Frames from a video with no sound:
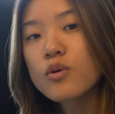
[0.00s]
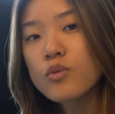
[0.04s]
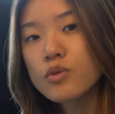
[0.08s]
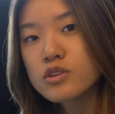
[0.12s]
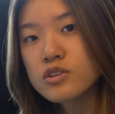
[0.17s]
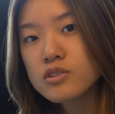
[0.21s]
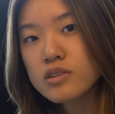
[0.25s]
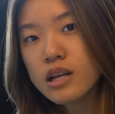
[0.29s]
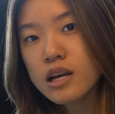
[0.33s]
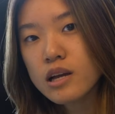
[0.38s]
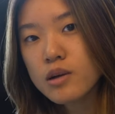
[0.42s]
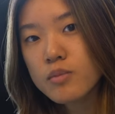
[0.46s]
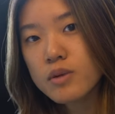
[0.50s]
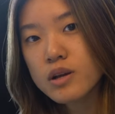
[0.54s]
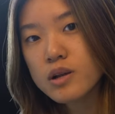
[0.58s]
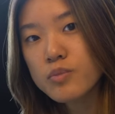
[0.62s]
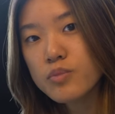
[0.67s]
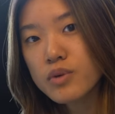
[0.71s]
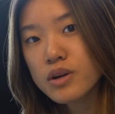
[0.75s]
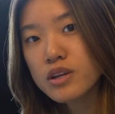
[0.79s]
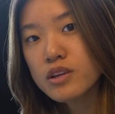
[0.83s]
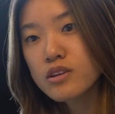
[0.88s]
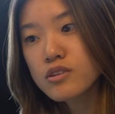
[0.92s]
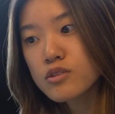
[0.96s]
would you like me to
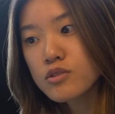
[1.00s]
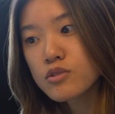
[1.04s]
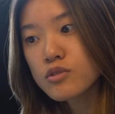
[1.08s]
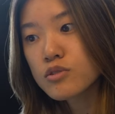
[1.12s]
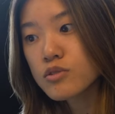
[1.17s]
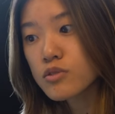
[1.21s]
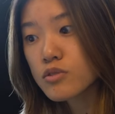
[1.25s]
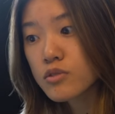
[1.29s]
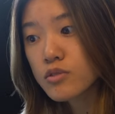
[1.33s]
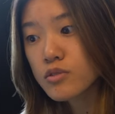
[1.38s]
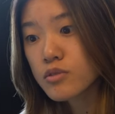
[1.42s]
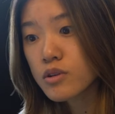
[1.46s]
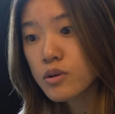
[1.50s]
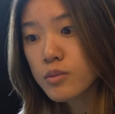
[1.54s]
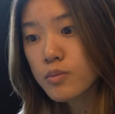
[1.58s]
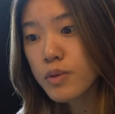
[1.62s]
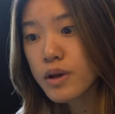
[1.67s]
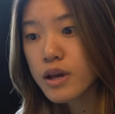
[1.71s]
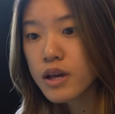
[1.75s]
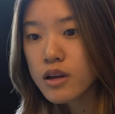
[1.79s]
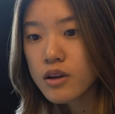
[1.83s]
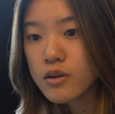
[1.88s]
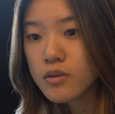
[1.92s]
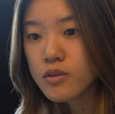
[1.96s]
bring you a
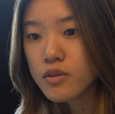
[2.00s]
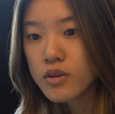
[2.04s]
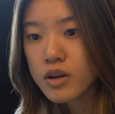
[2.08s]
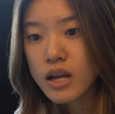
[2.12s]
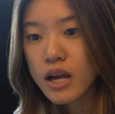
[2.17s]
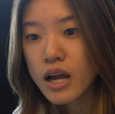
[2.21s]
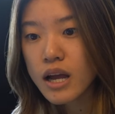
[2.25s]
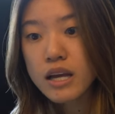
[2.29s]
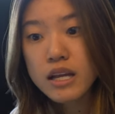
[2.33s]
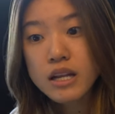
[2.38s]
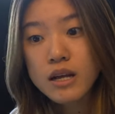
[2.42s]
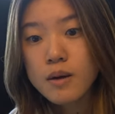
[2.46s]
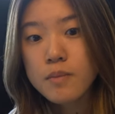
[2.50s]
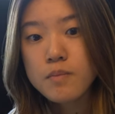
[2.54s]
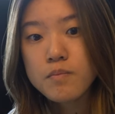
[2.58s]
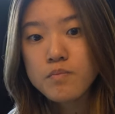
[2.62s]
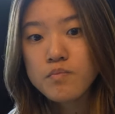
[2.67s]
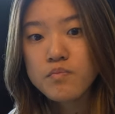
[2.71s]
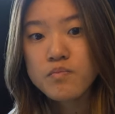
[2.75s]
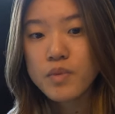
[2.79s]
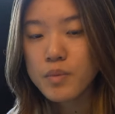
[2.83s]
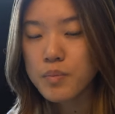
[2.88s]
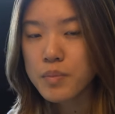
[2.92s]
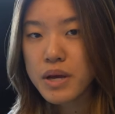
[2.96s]
bakery
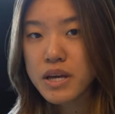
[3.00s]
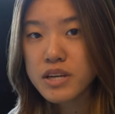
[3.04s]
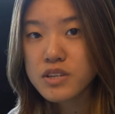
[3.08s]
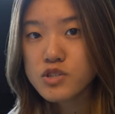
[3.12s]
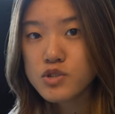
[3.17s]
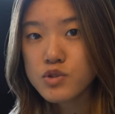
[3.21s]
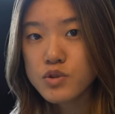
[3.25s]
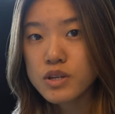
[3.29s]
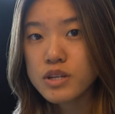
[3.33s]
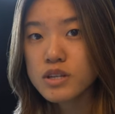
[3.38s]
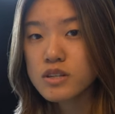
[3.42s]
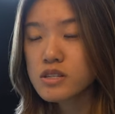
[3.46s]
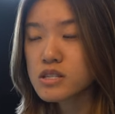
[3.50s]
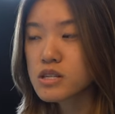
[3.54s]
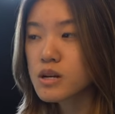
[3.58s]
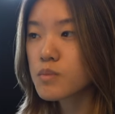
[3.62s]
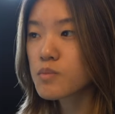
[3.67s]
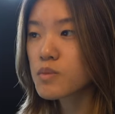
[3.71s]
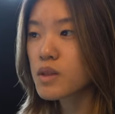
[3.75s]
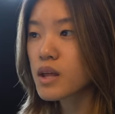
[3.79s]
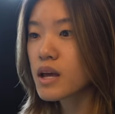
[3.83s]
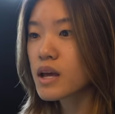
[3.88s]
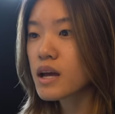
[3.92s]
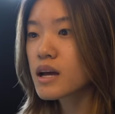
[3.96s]
item a pastry or
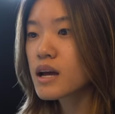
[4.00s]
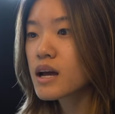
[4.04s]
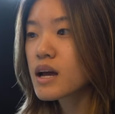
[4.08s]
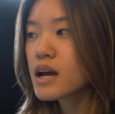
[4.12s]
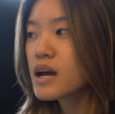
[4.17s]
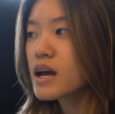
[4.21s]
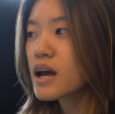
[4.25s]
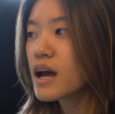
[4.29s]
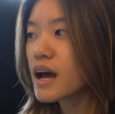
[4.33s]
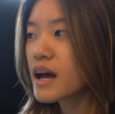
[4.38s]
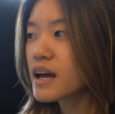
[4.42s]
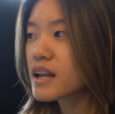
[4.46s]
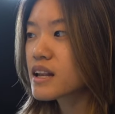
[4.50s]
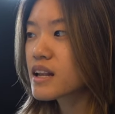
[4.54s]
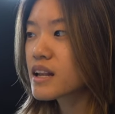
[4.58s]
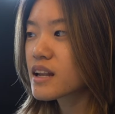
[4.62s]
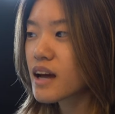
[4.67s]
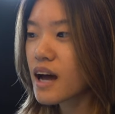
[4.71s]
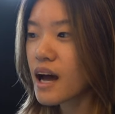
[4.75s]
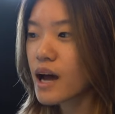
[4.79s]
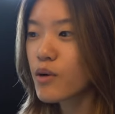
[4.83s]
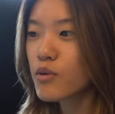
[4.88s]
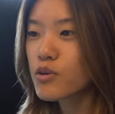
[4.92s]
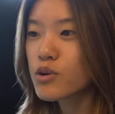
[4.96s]
something and
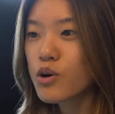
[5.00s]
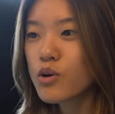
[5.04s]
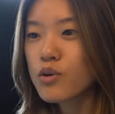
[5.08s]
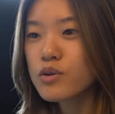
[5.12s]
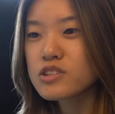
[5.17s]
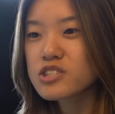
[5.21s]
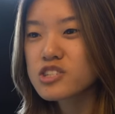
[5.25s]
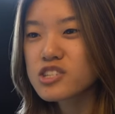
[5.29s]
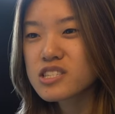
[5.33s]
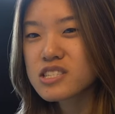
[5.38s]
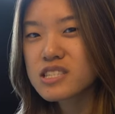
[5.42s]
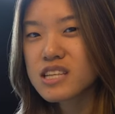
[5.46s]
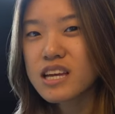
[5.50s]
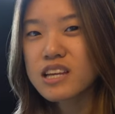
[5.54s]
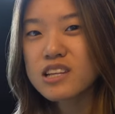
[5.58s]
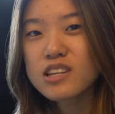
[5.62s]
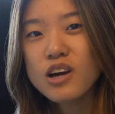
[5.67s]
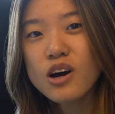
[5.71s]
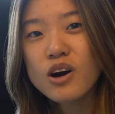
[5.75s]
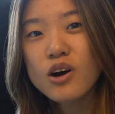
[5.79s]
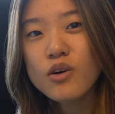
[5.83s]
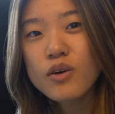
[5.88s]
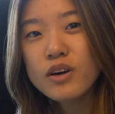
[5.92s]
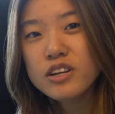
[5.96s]
i would always just say
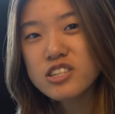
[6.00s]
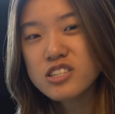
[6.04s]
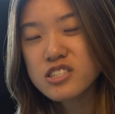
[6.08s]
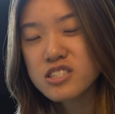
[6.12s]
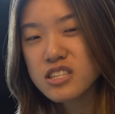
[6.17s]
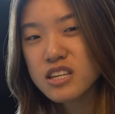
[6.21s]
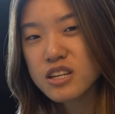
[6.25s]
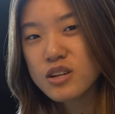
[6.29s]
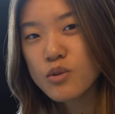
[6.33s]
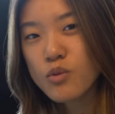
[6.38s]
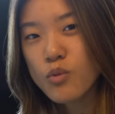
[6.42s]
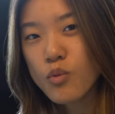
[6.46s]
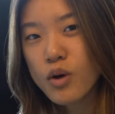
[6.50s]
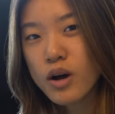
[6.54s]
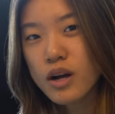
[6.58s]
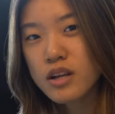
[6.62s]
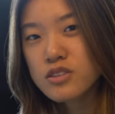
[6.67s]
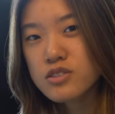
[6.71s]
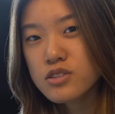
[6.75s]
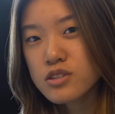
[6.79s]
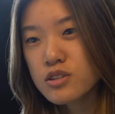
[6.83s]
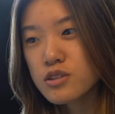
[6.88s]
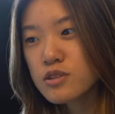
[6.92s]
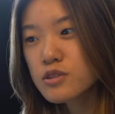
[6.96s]
no i just didn't
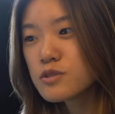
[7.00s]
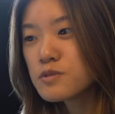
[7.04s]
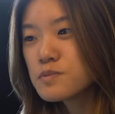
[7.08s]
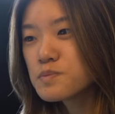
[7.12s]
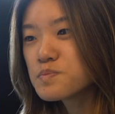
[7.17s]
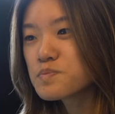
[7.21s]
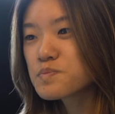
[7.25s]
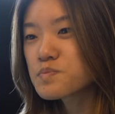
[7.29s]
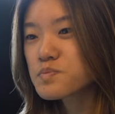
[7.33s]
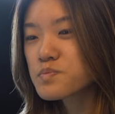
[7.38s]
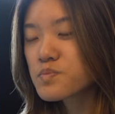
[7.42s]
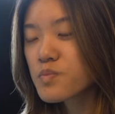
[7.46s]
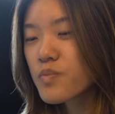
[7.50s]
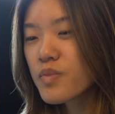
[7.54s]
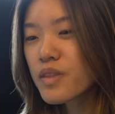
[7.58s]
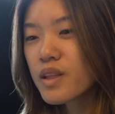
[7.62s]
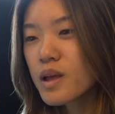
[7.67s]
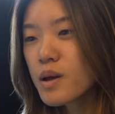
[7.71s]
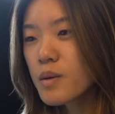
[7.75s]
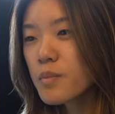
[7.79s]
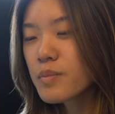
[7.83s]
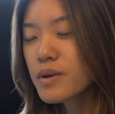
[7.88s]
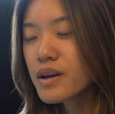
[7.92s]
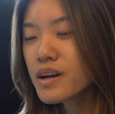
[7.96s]
want to
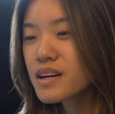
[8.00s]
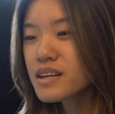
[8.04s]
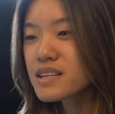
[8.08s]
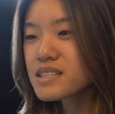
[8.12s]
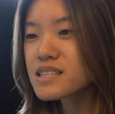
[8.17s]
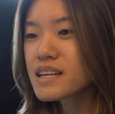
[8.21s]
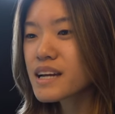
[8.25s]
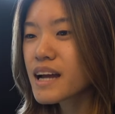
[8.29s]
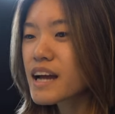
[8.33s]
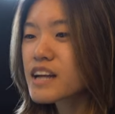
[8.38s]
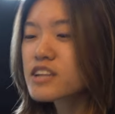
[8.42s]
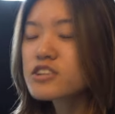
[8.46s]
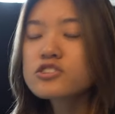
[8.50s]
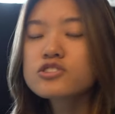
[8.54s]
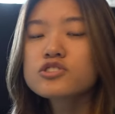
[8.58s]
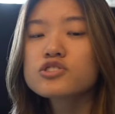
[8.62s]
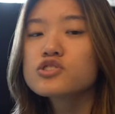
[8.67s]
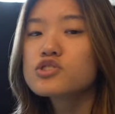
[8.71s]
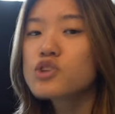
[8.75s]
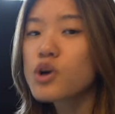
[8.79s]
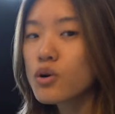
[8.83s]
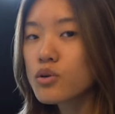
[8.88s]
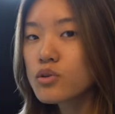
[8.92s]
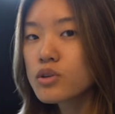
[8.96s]
because like i just
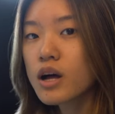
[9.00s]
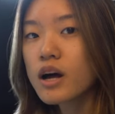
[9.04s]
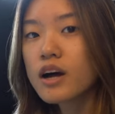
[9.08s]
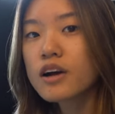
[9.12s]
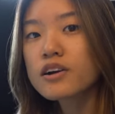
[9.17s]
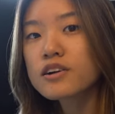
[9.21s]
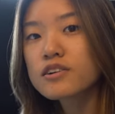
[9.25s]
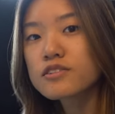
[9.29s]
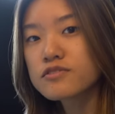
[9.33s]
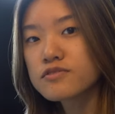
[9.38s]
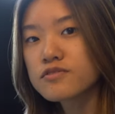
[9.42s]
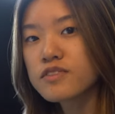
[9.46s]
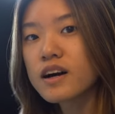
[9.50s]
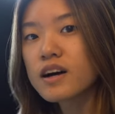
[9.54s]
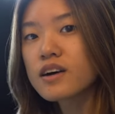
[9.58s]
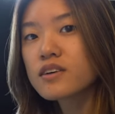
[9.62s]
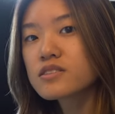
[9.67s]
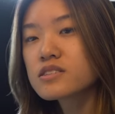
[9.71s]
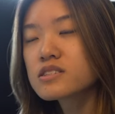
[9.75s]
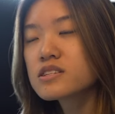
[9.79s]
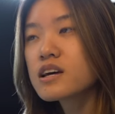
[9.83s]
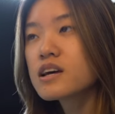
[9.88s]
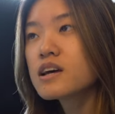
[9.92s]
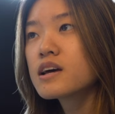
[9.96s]
no longer
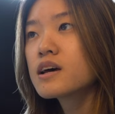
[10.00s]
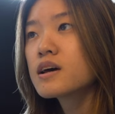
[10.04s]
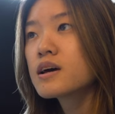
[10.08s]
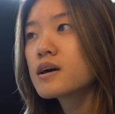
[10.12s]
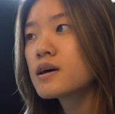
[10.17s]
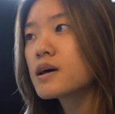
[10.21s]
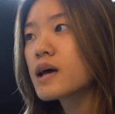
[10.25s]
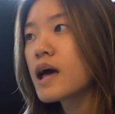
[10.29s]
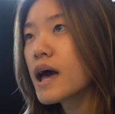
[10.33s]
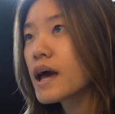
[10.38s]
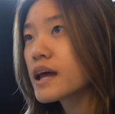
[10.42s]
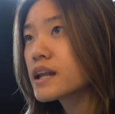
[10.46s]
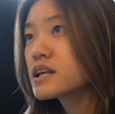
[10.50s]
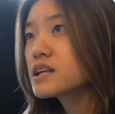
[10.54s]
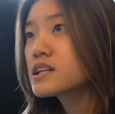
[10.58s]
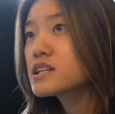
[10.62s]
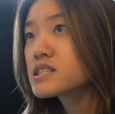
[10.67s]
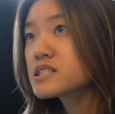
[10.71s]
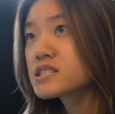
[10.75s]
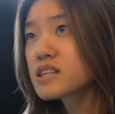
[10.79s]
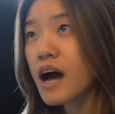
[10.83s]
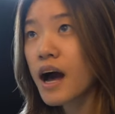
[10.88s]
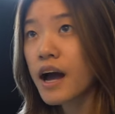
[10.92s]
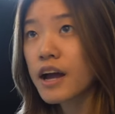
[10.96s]
felt any
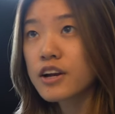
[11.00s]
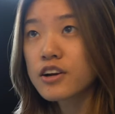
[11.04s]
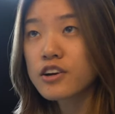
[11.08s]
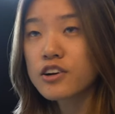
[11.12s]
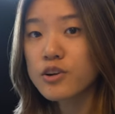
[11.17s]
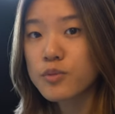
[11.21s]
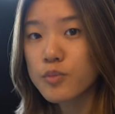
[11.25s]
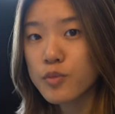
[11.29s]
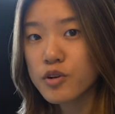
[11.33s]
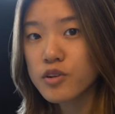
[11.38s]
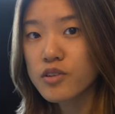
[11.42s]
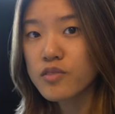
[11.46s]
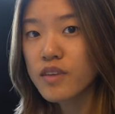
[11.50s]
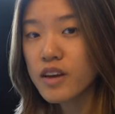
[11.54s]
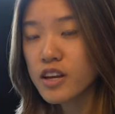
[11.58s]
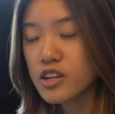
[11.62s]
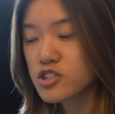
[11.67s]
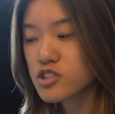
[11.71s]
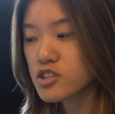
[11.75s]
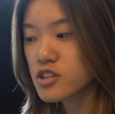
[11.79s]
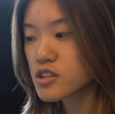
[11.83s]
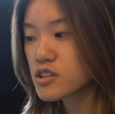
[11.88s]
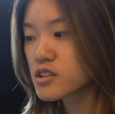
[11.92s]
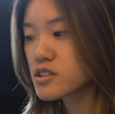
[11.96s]
desire or
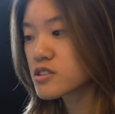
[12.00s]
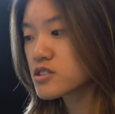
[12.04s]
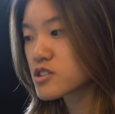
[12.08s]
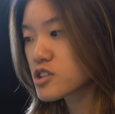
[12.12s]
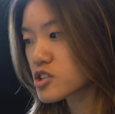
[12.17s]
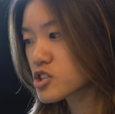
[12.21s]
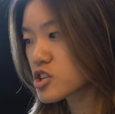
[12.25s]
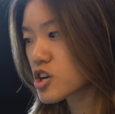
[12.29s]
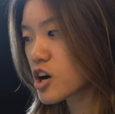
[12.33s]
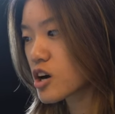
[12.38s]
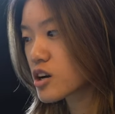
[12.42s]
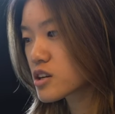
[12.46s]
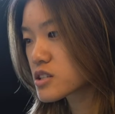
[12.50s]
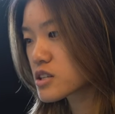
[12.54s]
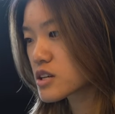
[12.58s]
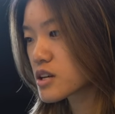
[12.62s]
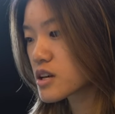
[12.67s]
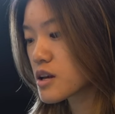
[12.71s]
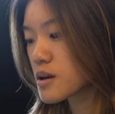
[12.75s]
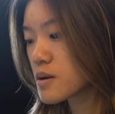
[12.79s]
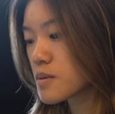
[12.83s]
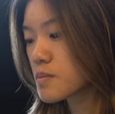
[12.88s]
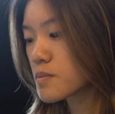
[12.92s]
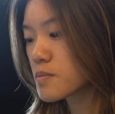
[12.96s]
motivation to talk to
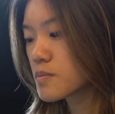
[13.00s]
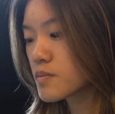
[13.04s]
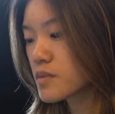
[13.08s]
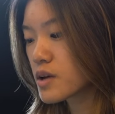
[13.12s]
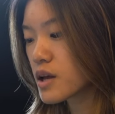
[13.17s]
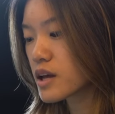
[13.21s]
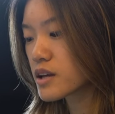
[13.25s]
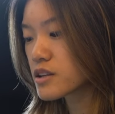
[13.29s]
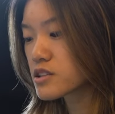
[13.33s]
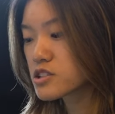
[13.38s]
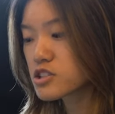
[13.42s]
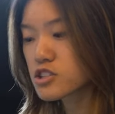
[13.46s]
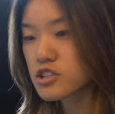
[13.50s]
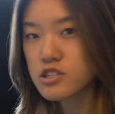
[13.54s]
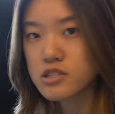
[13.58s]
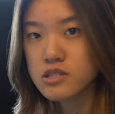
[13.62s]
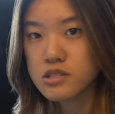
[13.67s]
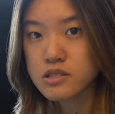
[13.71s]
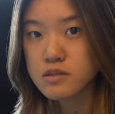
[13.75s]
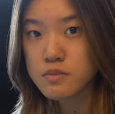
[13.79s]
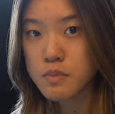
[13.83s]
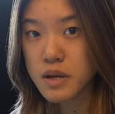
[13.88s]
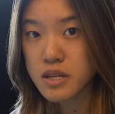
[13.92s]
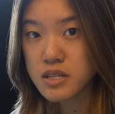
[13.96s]
him and
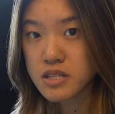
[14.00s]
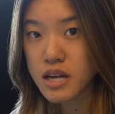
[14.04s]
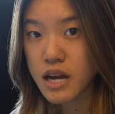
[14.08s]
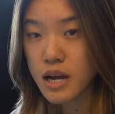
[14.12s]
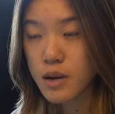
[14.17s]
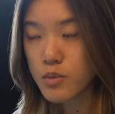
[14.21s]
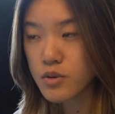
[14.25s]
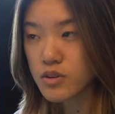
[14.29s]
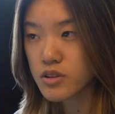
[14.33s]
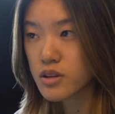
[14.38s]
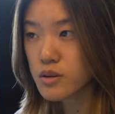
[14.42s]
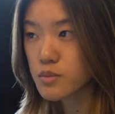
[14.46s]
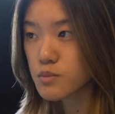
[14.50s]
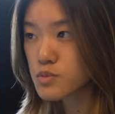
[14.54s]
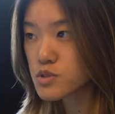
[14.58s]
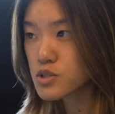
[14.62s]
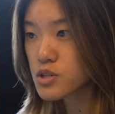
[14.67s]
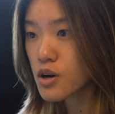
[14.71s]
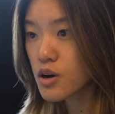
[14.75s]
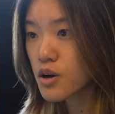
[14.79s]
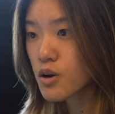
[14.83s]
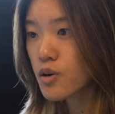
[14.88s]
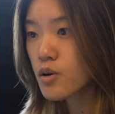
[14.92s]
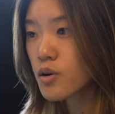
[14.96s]
just spend time with him
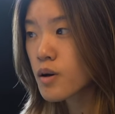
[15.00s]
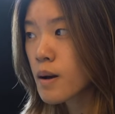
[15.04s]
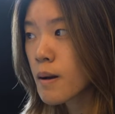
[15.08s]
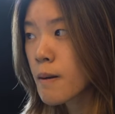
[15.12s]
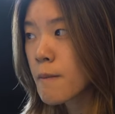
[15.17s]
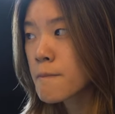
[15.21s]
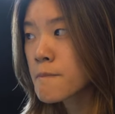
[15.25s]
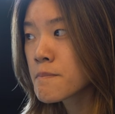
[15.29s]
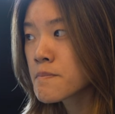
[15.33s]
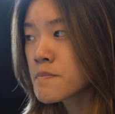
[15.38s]
so